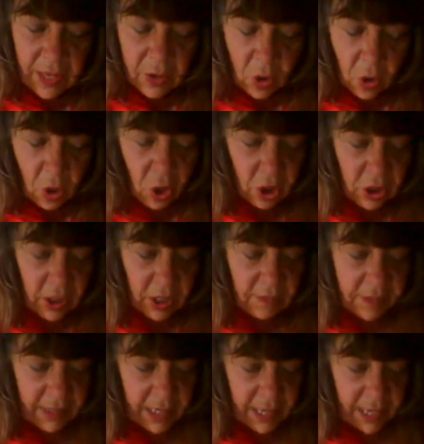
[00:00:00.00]
all of
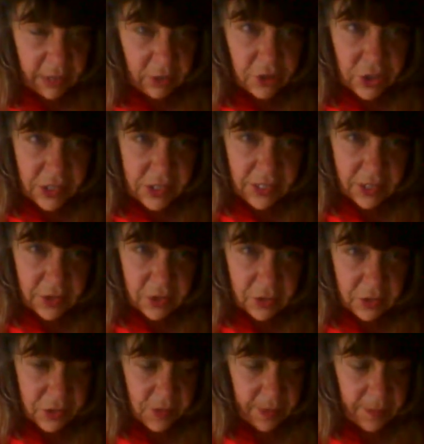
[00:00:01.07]
the energy
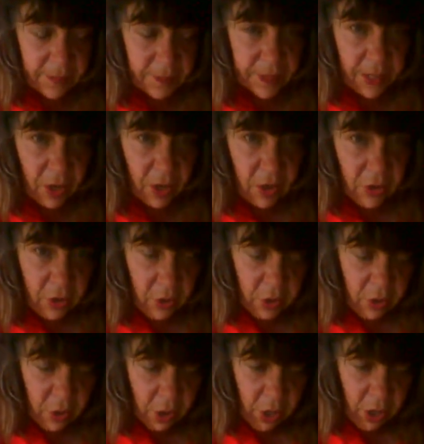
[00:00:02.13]
centers,
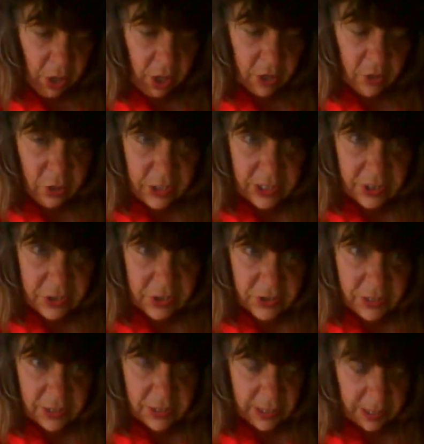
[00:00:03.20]
according to
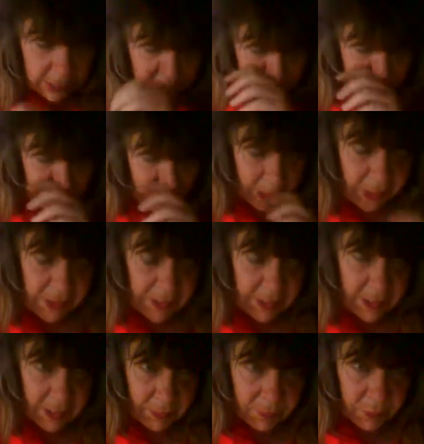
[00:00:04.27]
the Hindu chakra
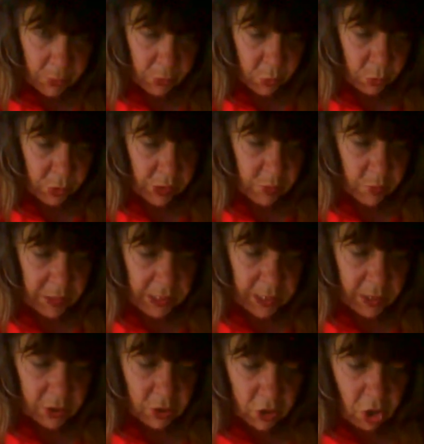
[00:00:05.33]
system, would
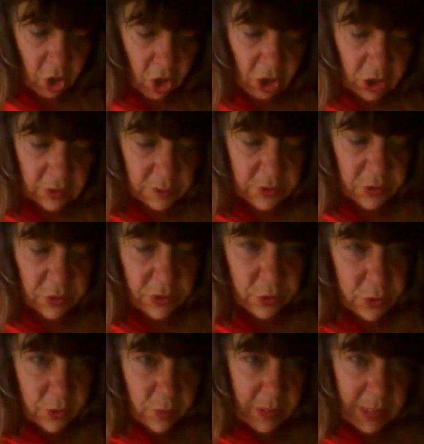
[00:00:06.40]
be columned, which
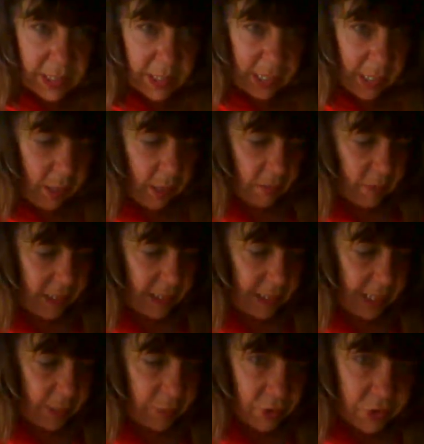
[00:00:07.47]
would be being
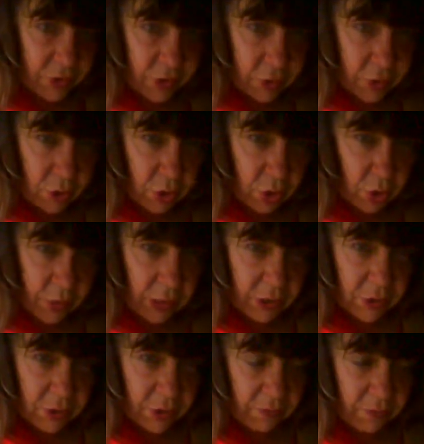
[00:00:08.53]
able to go into
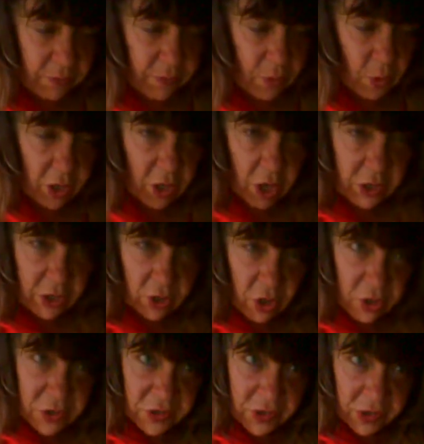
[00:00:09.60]
the fork on a
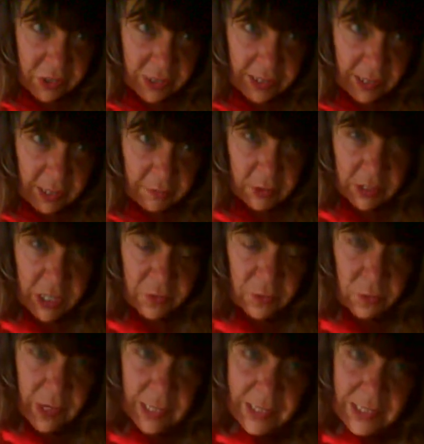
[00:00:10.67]
horizontal level and
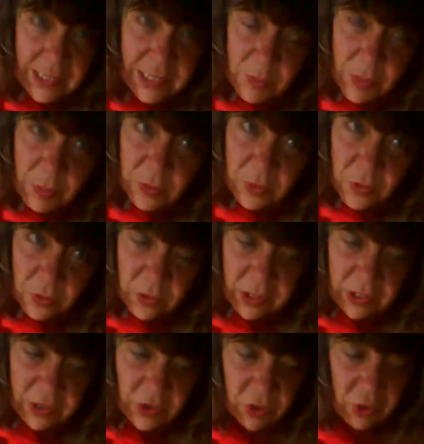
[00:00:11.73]
raising them up according
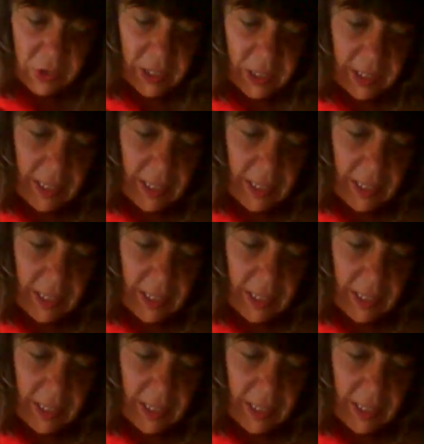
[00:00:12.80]
to the